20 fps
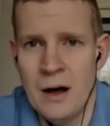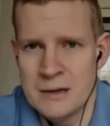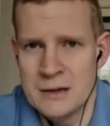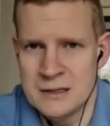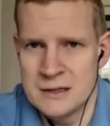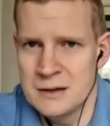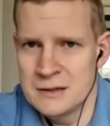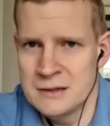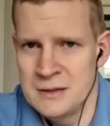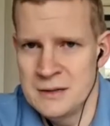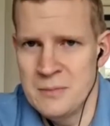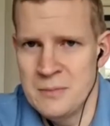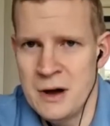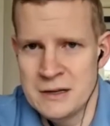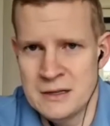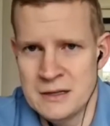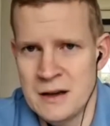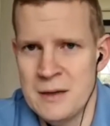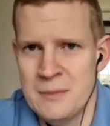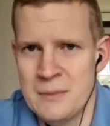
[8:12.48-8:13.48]
started my
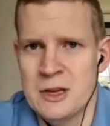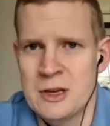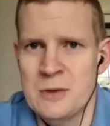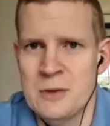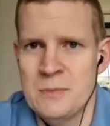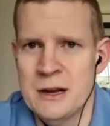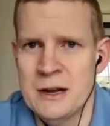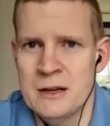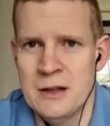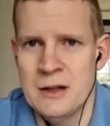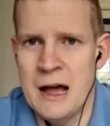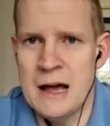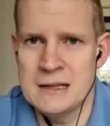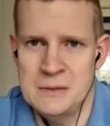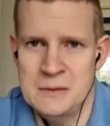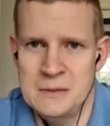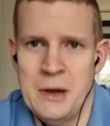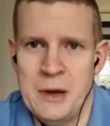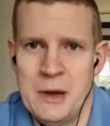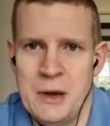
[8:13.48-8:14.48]
time at Kube Medical as a
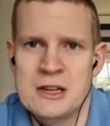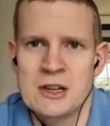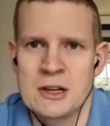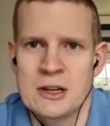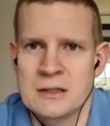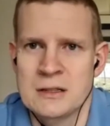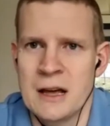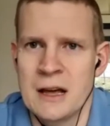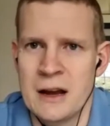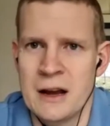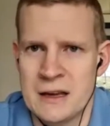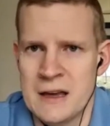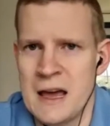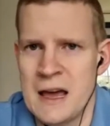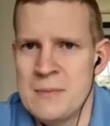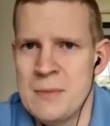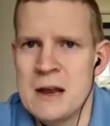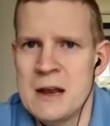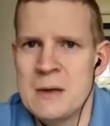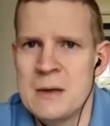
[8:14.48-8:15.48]
patient, and I came
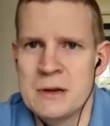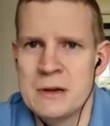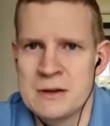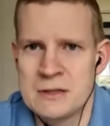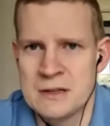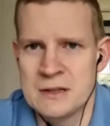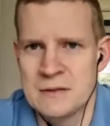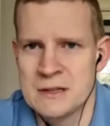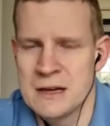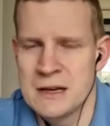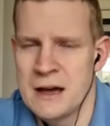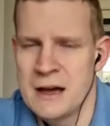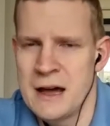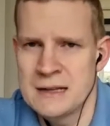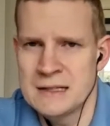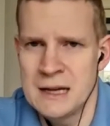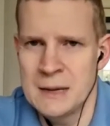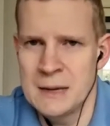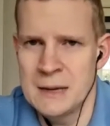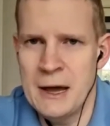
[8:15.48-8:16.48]
in because of
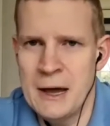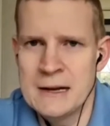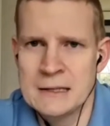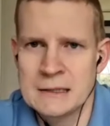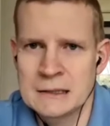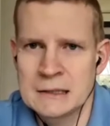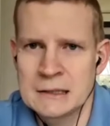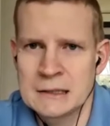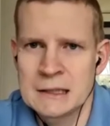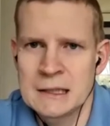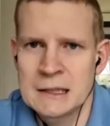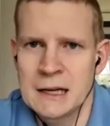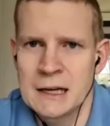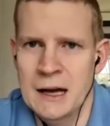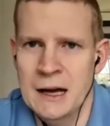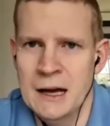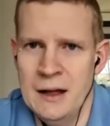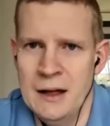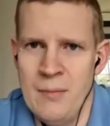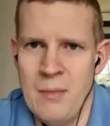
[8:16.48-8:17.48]
sciatic pain.
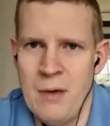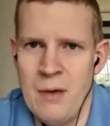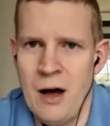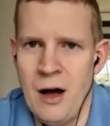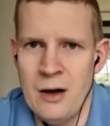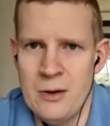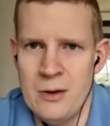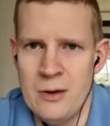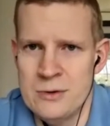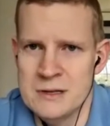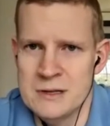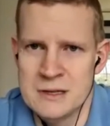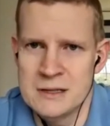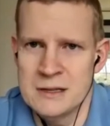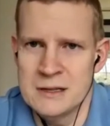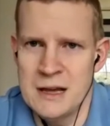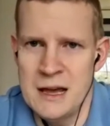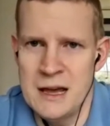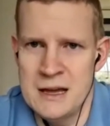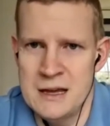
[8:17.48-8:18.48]
I was
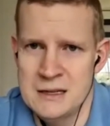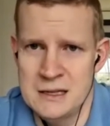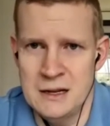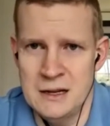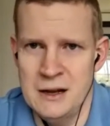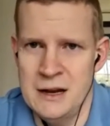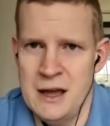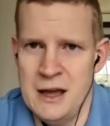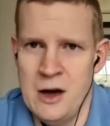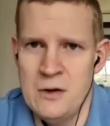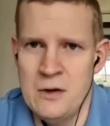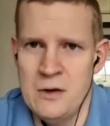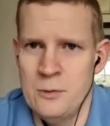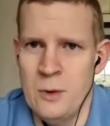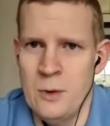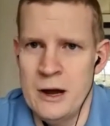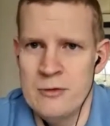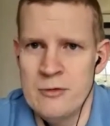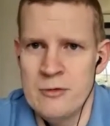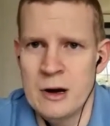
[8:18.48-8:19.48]
a slightly
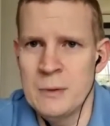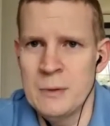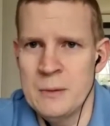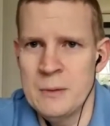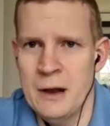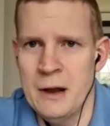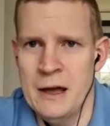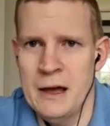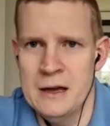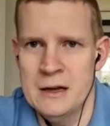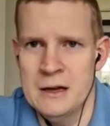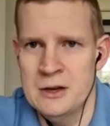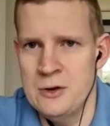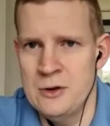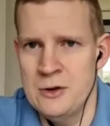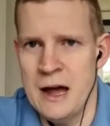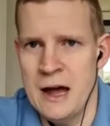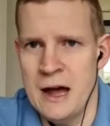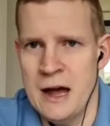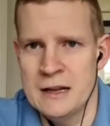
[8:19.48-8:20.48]
overweight rugby player who
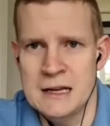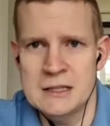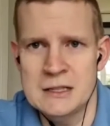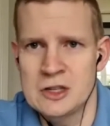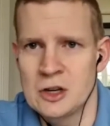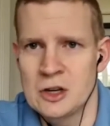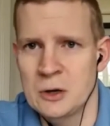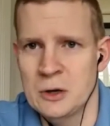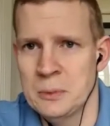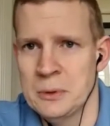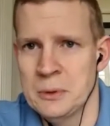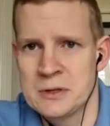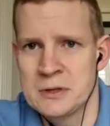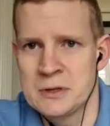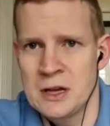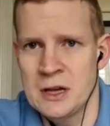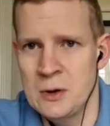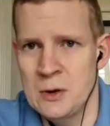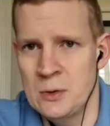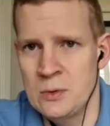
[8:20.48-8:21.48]
had a desk job.
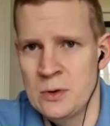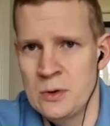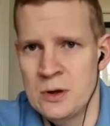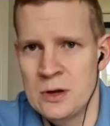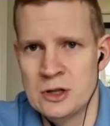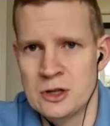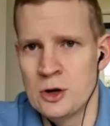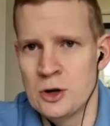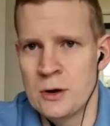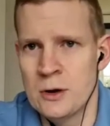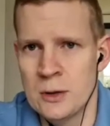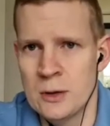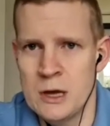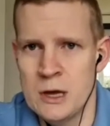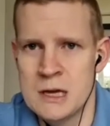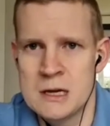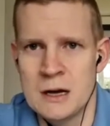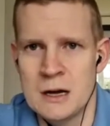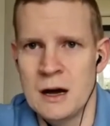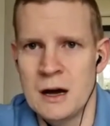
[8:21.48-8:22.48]
So during the
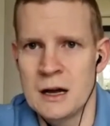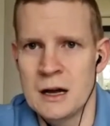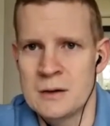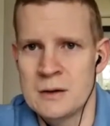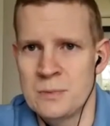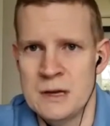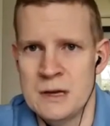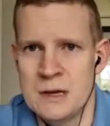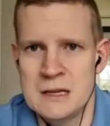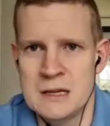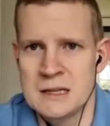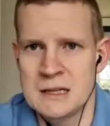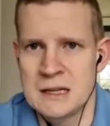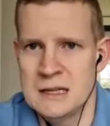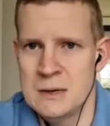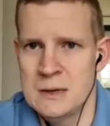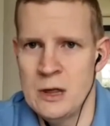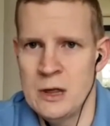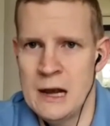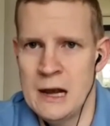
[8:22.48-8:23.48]
week, I'd be sitting
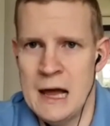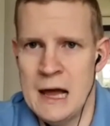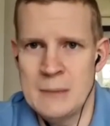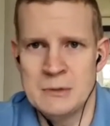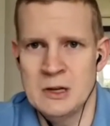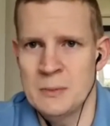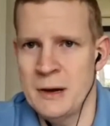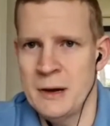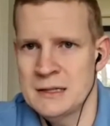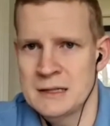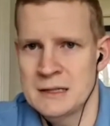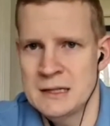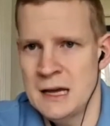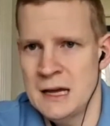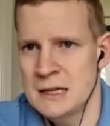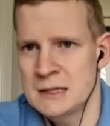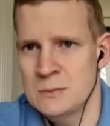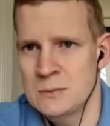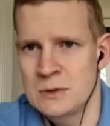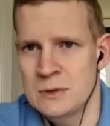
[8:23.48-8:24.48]
with a laptop at a
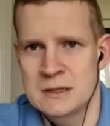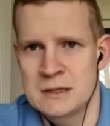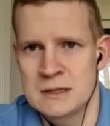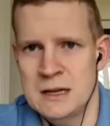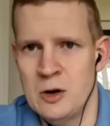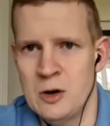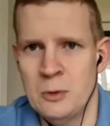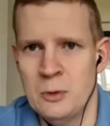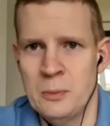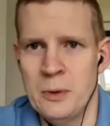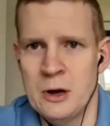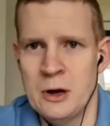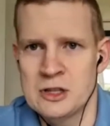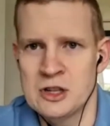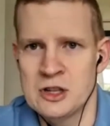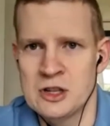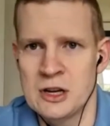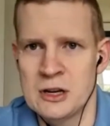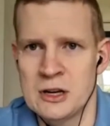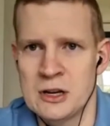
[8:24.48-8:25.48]
desk with terrible
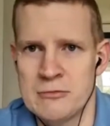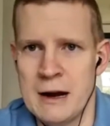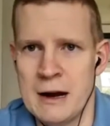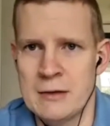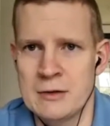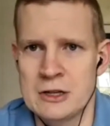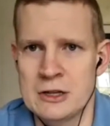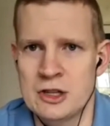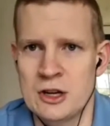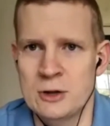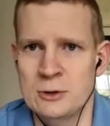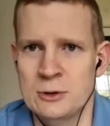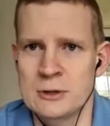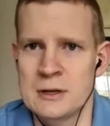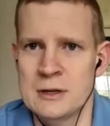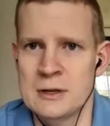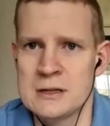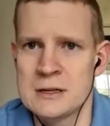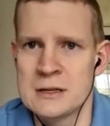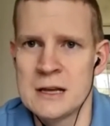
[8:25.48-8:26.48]
posture, rounded
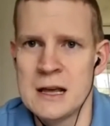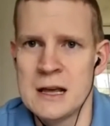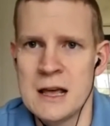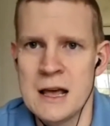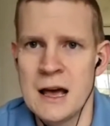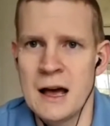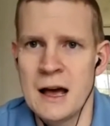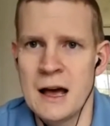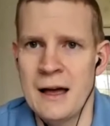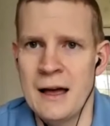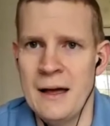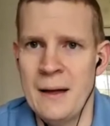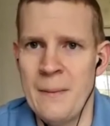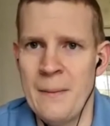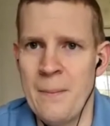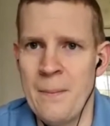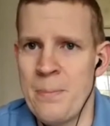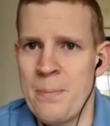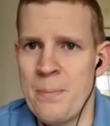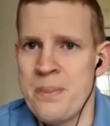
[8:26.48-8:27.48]
shoulders,
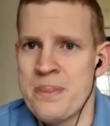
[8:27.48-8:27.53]
and